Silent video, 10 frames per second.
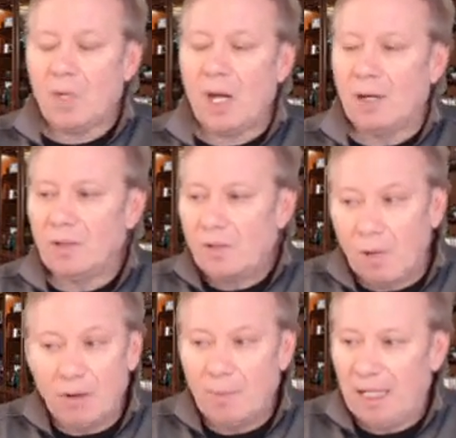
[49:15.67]
I also
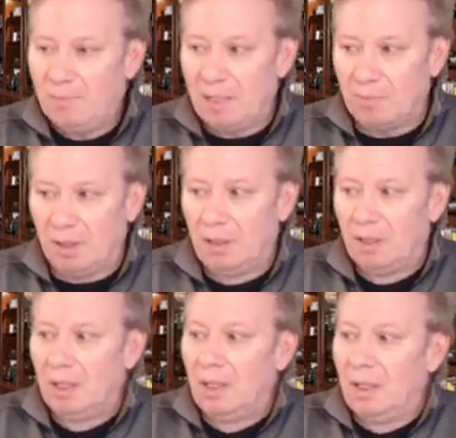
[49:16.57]
want to remind people
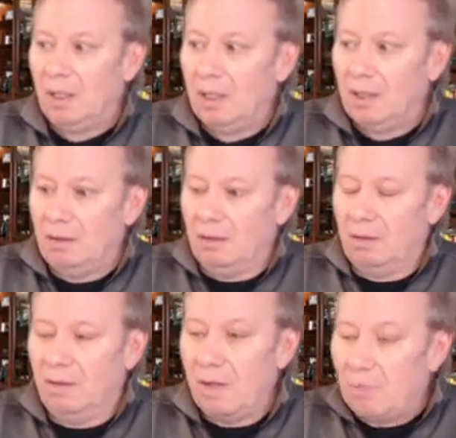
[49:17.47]

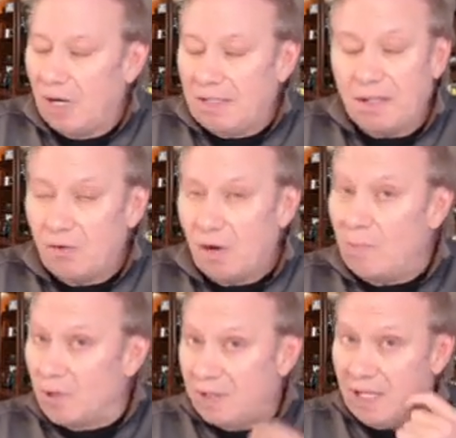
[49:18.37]
that President
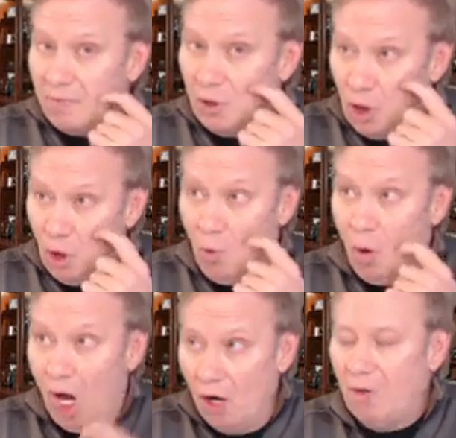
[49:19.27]
Trump received
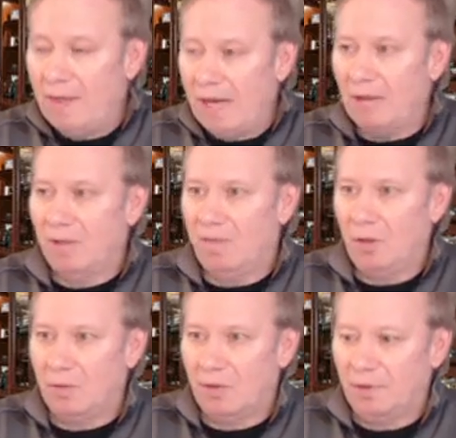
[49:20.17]
200,000
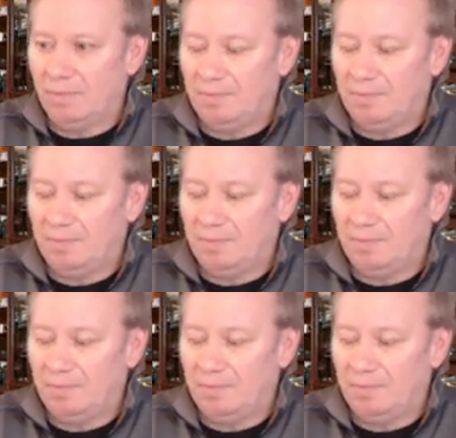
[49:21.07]
votes